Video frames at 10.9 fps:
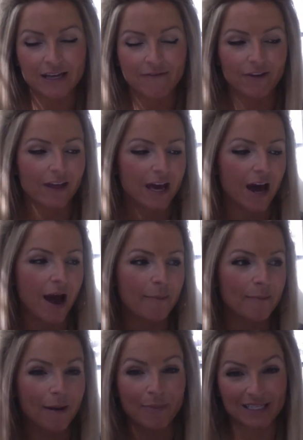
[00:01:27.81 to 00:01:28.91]
I feel like I'm
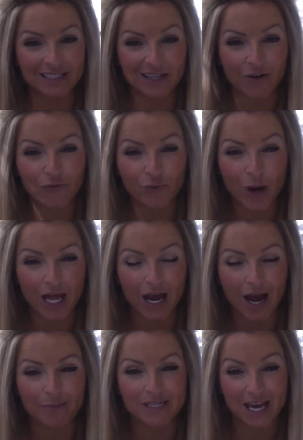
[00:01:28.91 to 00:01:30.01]
my best self when
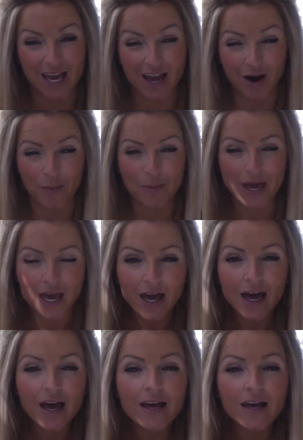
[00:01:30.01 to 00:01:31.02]
I'm taking care of me.